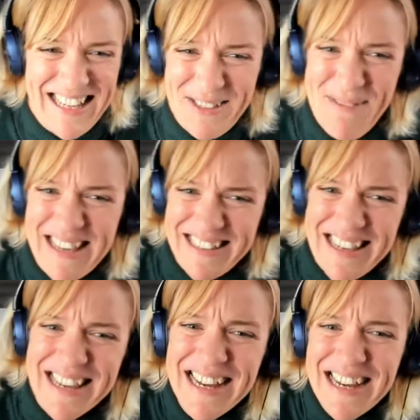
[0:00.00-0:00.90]
It's
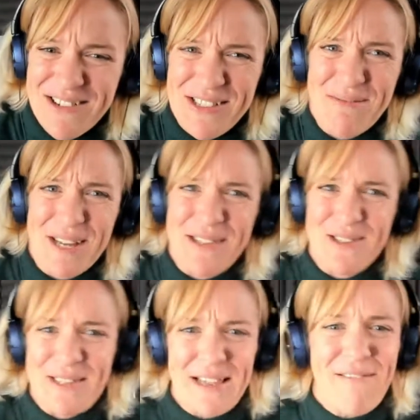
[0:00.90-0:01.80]
amazing. There are some
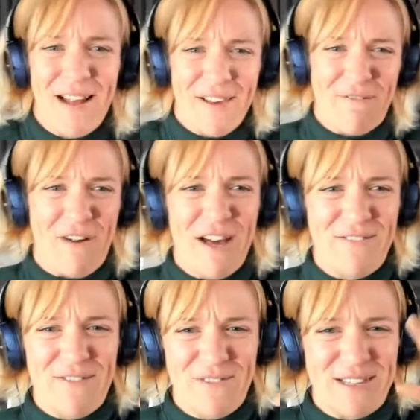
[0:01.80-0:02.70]
titles that there are like five
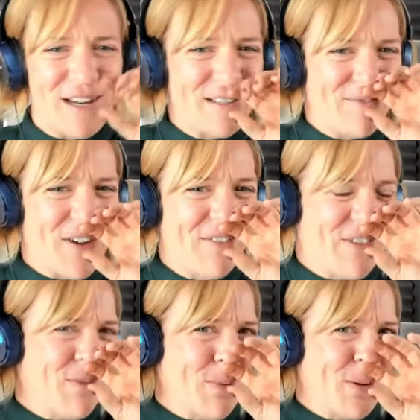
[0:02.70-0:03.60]
different ti- five
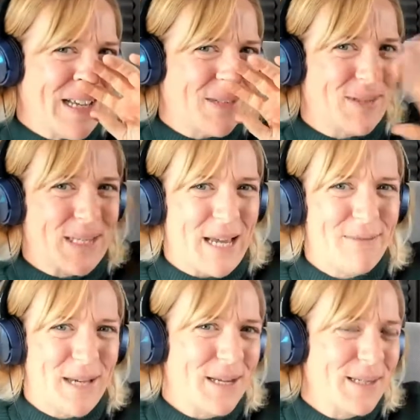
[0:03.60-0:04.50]
different podcasts with the same
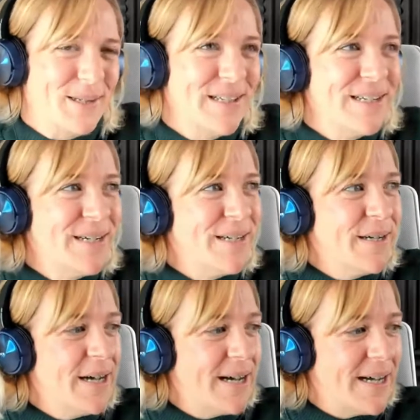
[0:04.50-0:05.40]
title.
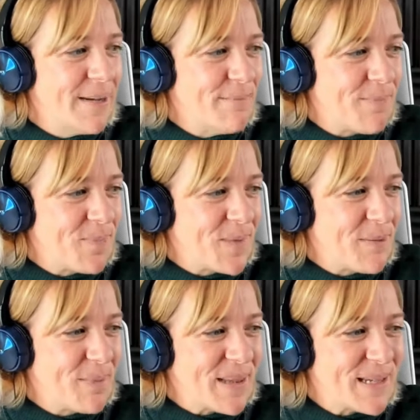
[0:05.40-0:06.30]
Um,
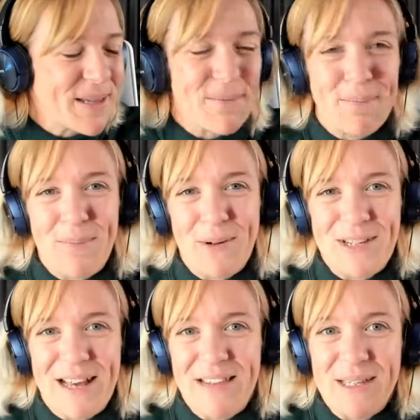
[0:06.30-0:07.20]
but there's other
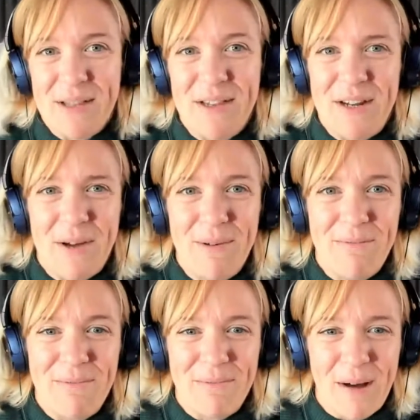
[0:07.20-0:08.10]
podcast. There's other, you know we.
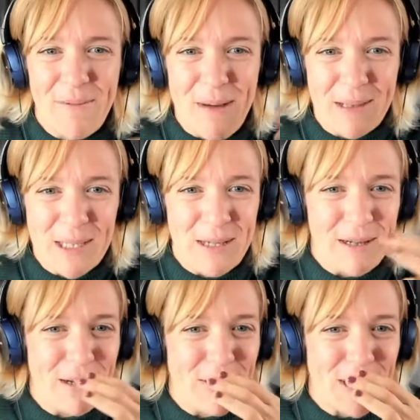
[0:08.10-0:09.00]
I'm about
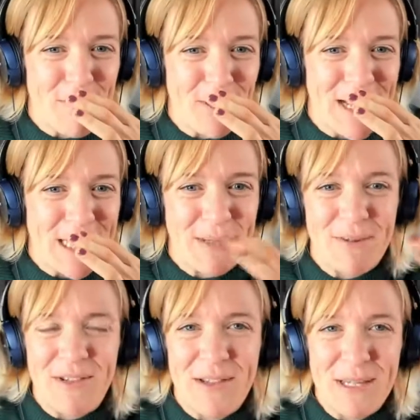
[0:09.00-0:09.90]
to launch a podcast that
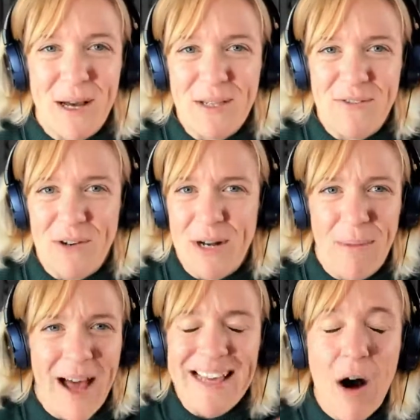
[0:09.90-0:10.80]
we've done the title for, and I'm
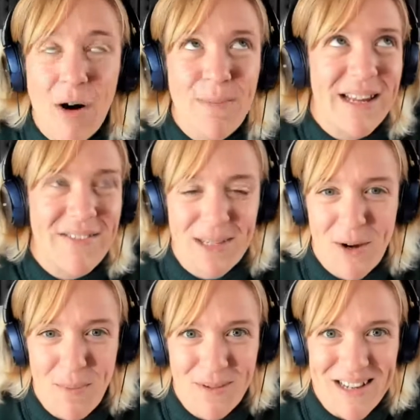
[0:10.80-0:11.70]
like, I can't believe there's not
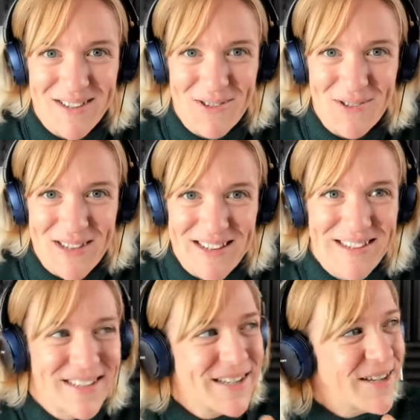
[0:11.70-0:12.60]
a podcast called this.